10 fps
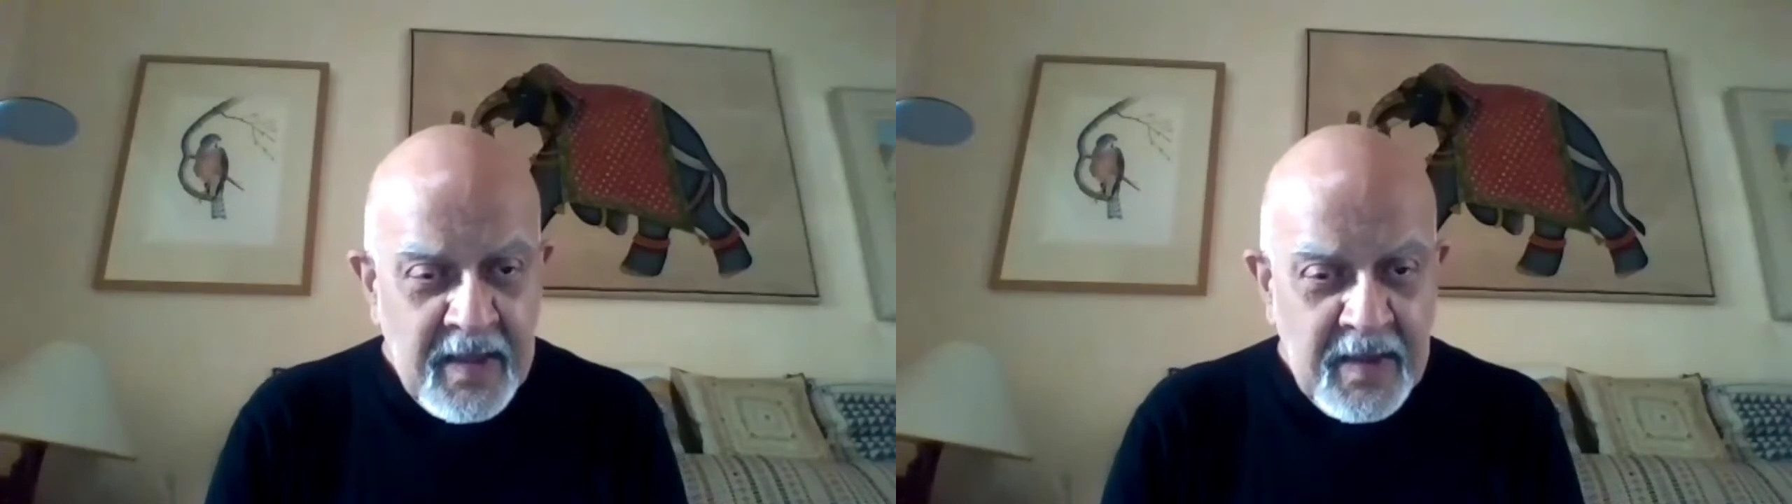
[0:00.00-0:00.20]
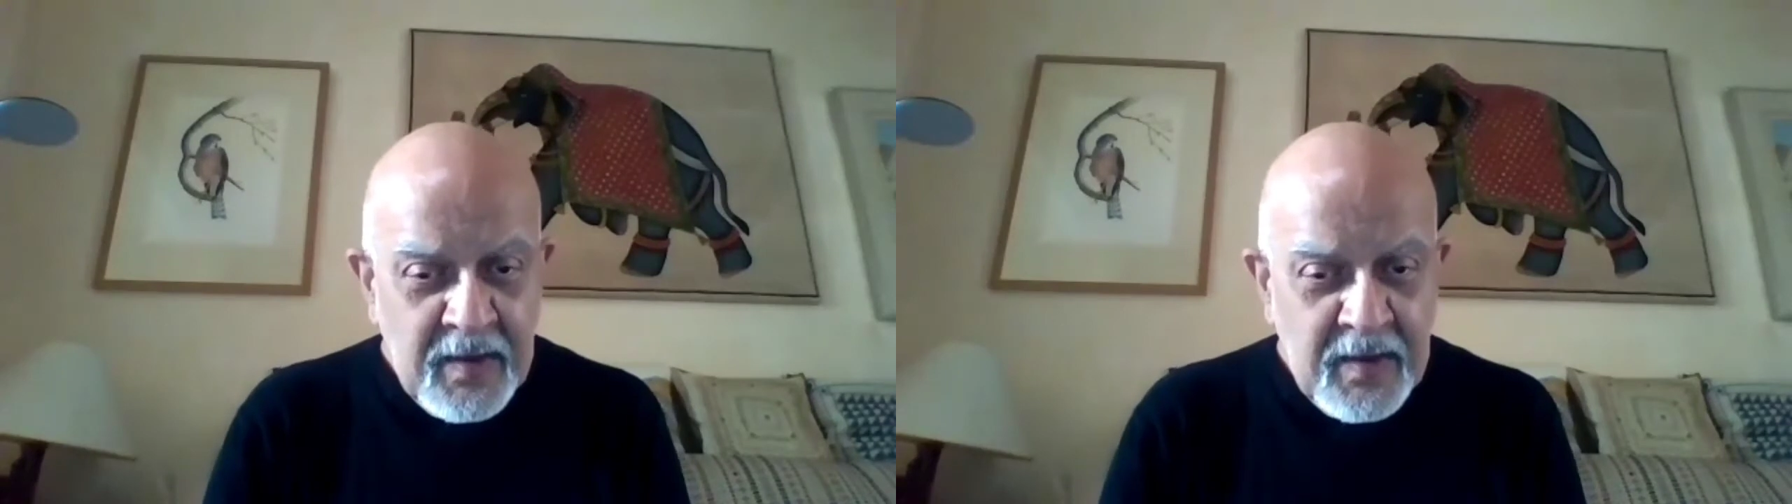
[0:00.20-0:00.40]

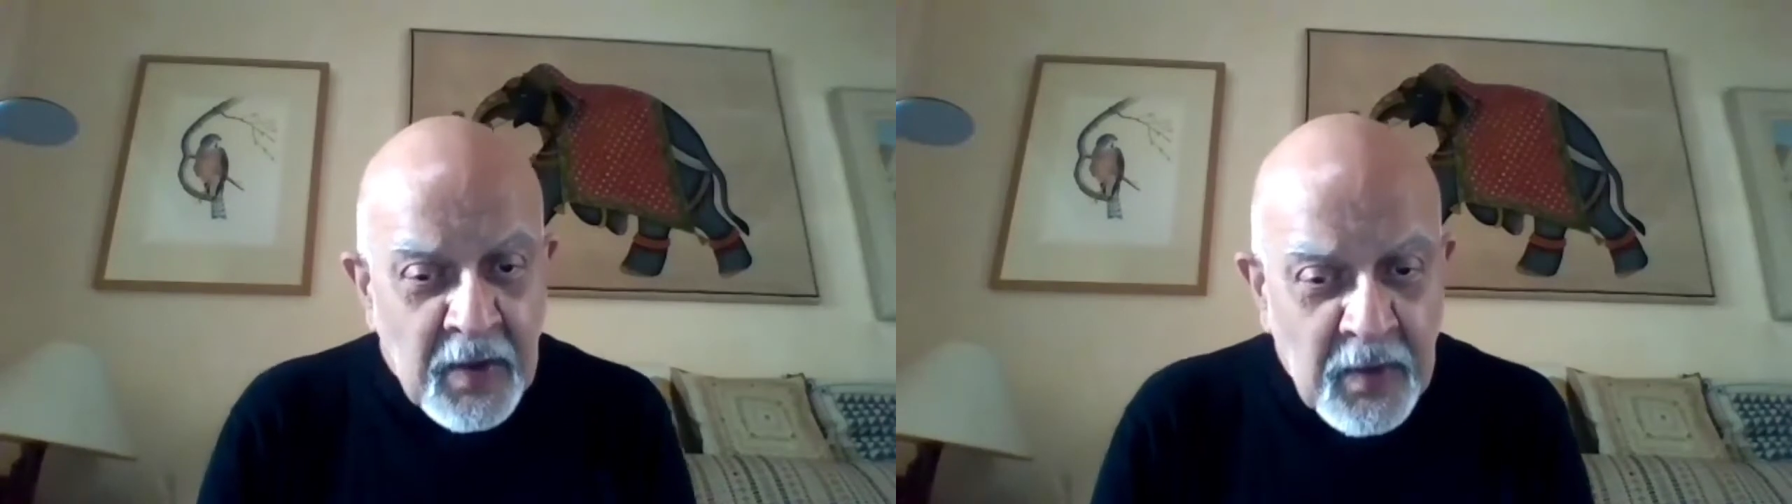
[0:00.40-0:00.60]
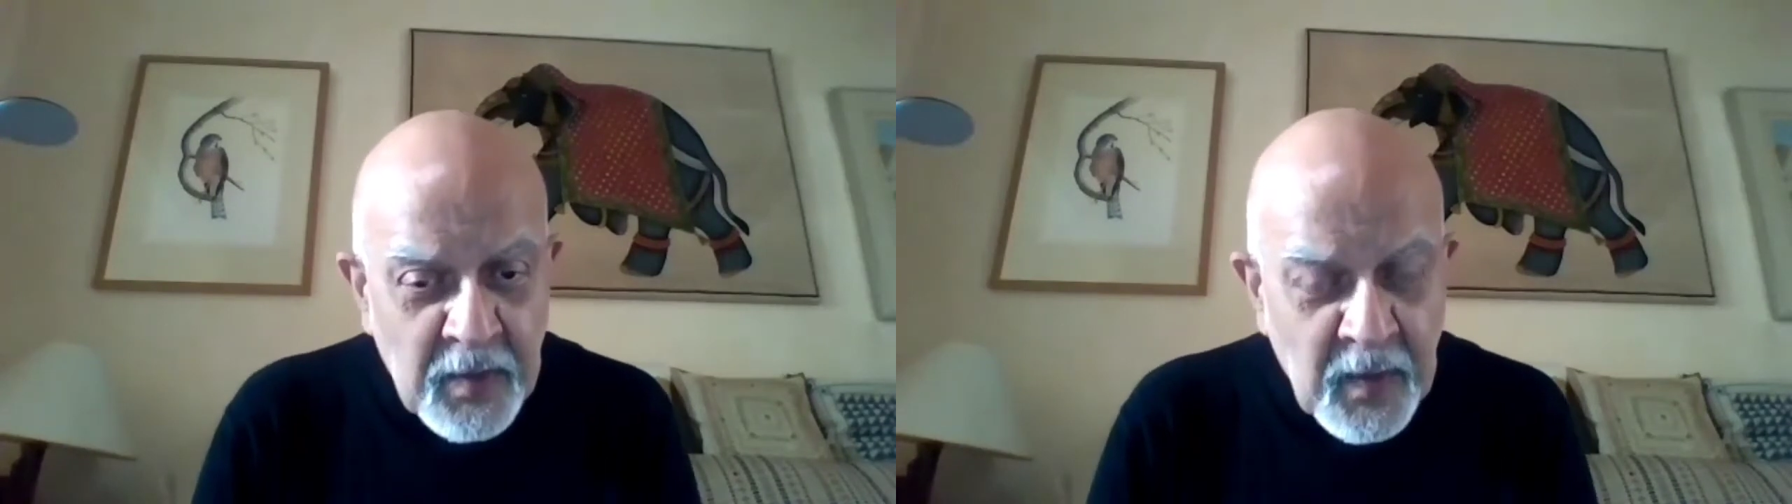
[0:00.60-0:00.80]
You
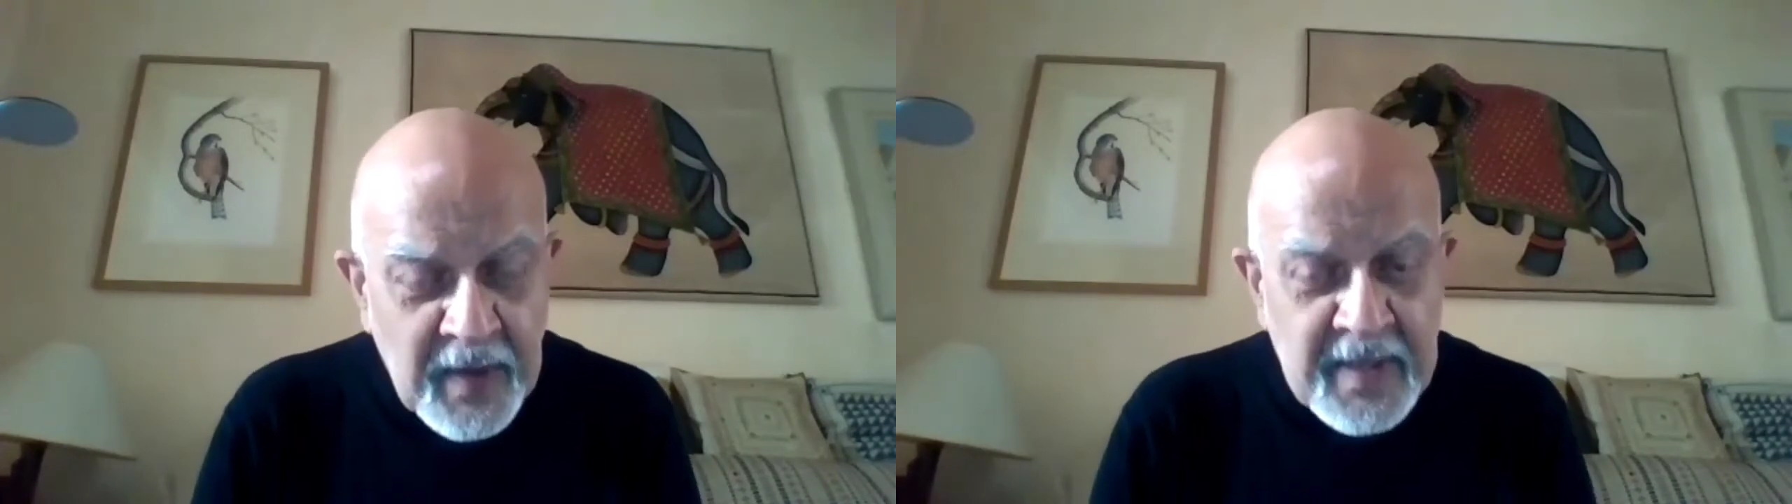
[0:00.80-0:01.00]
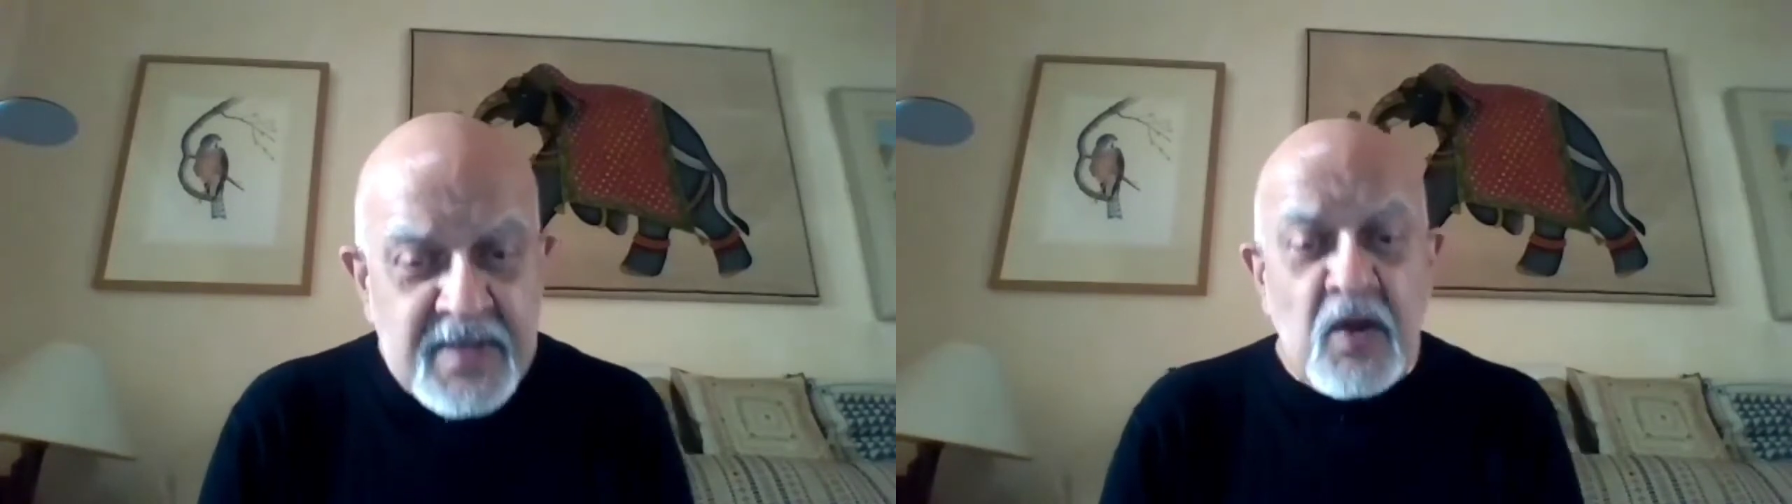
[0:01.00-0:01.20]
know,
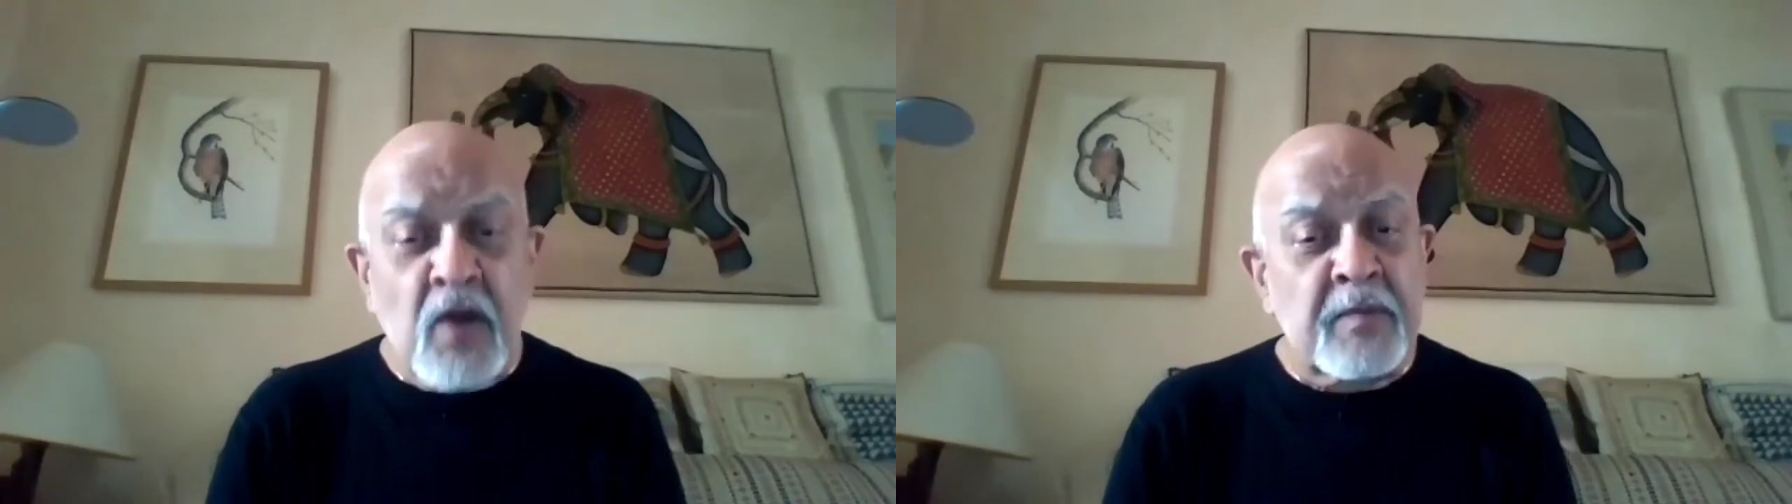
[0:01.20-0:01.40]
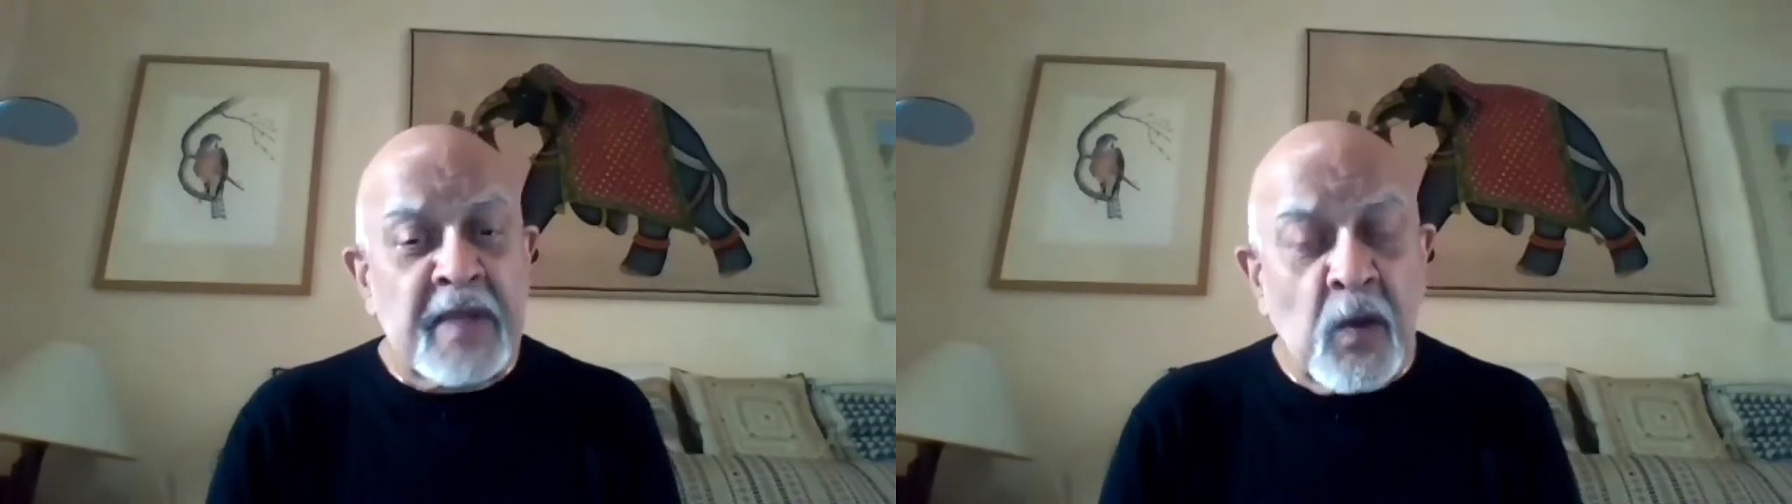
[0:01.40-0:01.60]
one is
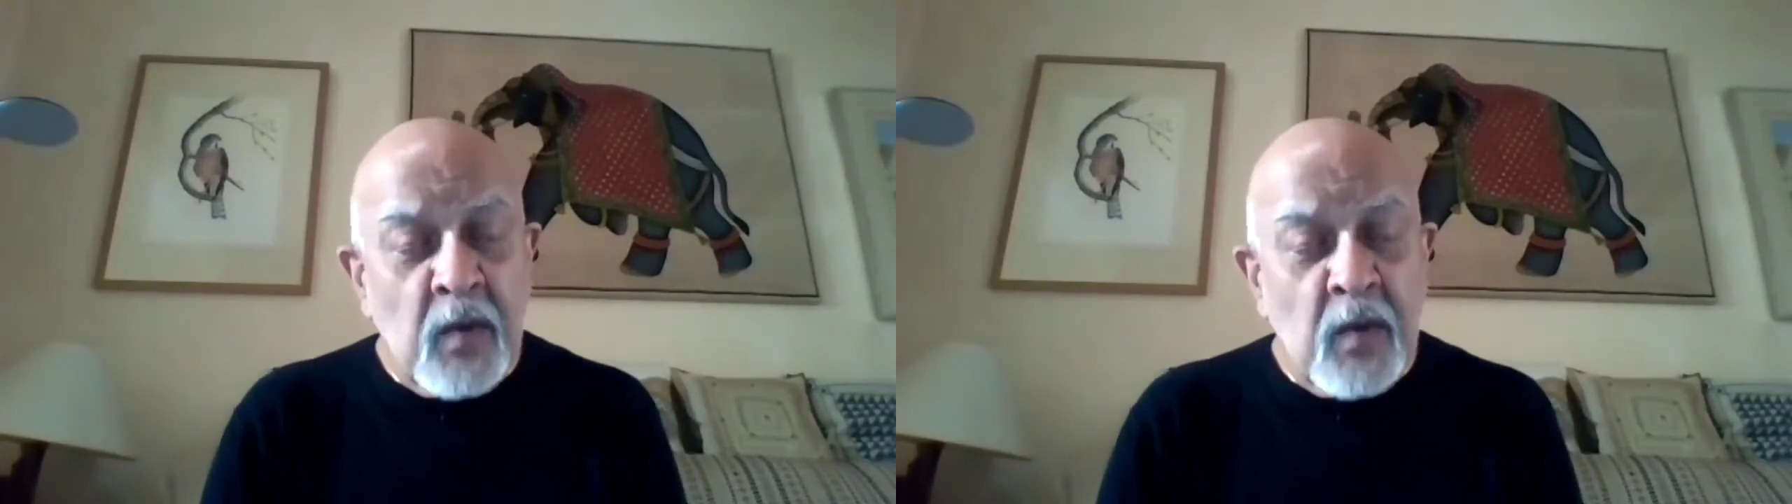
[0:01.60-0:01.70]
not being